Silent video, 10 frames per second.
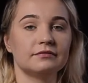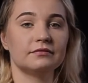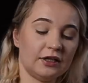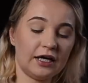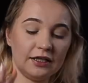
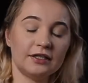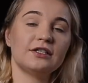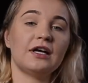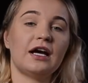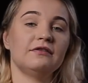I need
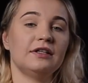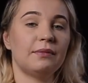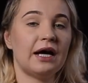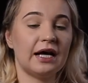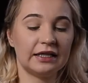to have the
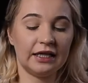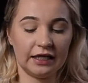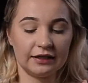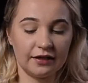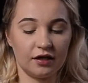bag
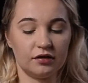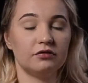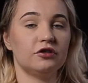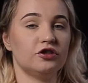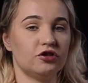laying down
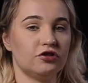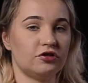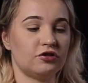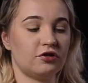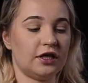
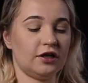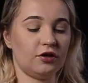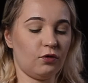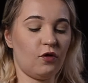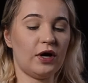just because I
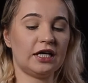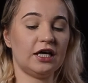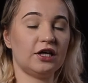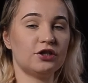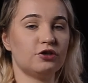don't want my
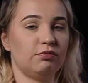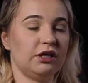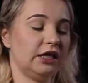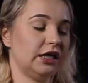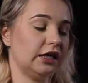gear to
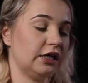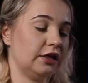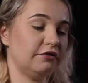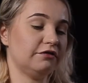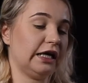be
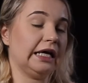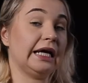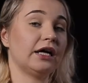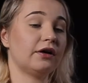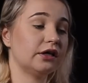
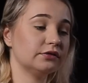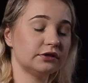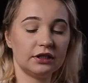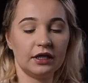flying around.